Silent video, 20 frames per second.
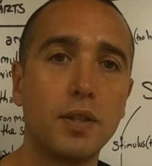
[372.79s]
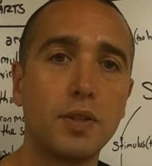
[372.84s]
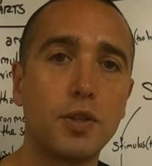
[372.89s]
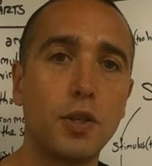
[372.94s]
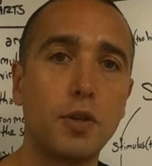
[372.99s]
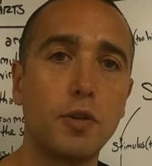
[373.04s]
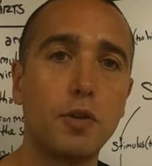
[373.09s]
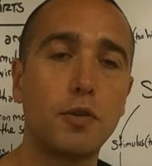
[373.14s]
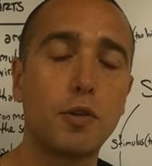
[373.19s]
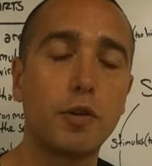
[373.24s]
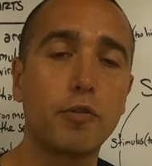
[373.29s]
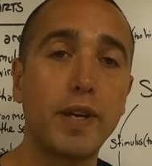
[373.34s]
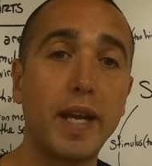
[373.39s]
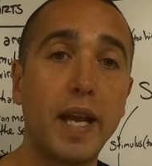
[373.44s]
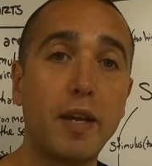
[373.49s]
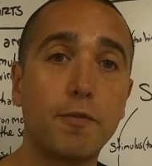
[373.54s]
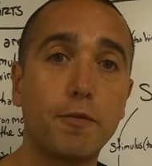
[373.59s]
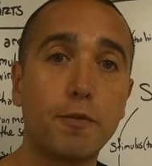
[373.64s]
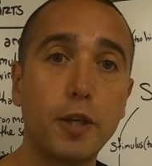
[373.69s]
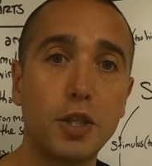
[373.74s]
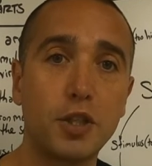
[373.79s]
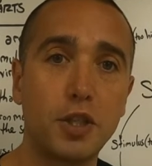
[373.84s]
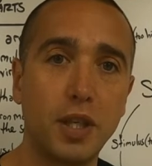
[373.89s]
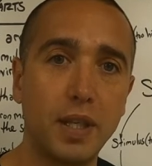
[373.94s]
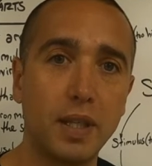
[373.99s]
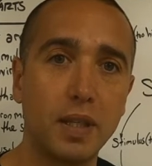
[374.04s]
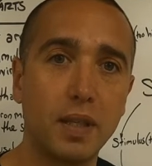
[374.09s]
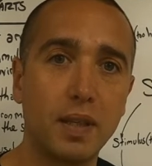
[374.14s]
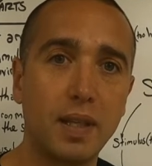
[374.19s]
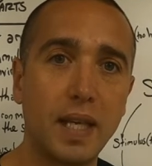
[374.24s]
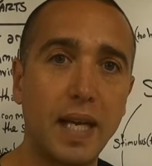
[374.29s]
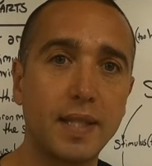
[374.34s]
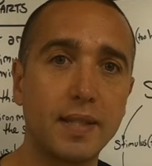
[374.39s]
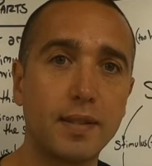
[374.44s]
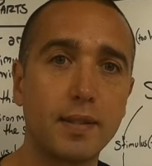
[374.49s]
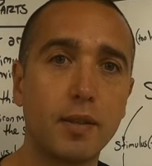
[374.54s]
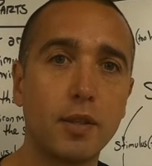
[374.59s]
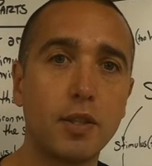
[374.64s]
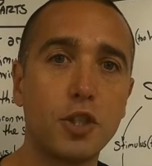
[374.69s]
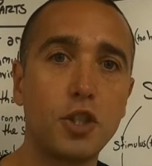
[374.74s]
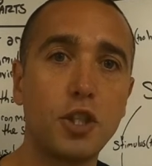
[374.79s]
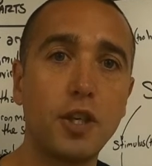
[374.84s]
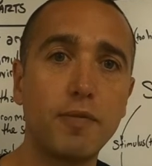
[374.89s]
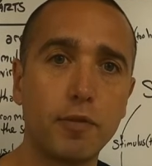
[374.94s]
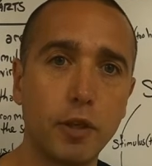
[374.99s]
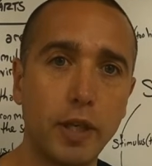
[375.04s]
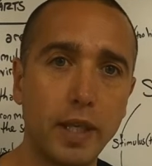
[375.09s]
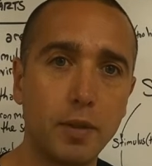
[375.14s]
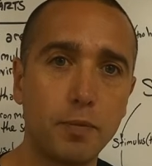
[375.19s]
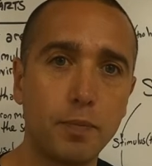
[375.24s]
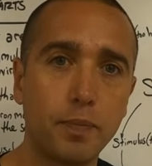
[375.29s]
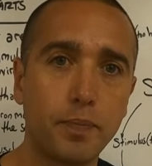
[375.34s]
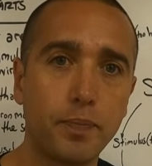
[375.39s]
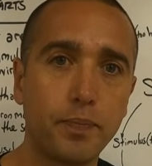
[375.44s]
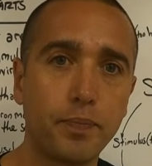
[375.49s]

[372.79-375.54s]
to create friction. That's shivering.